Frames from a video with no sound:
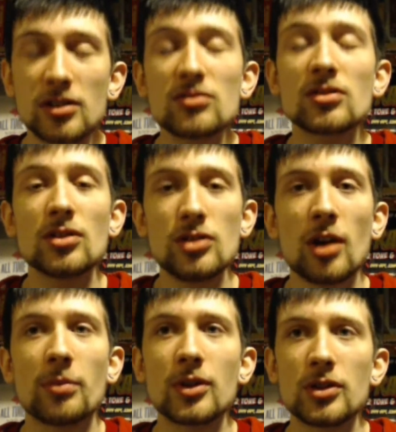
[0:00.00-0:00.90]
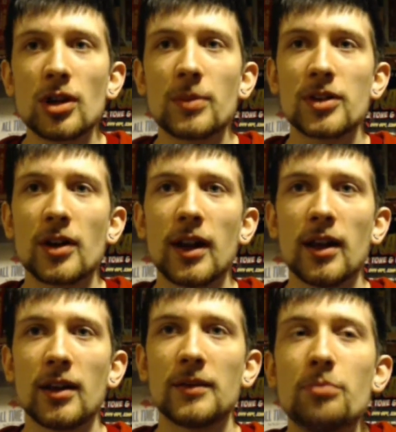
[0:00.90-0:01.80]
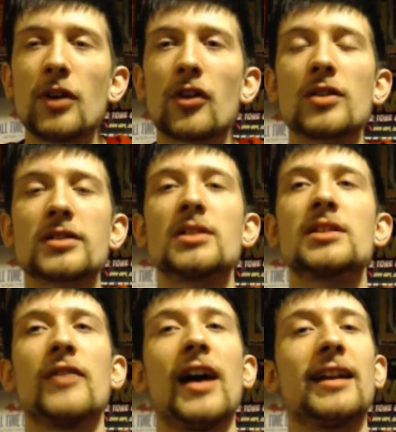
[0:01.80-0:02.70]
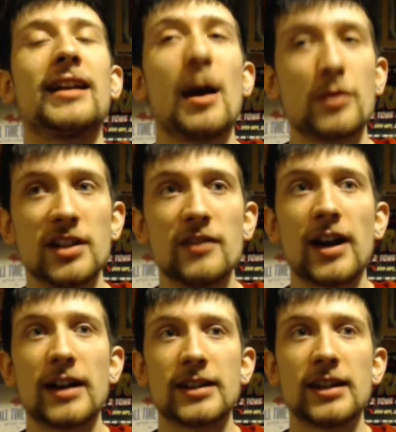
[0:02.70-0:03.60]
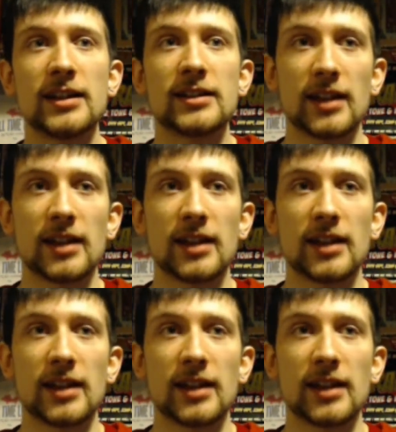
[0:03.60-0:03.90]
It's a good job, Sony. Both consoles have added capture devices.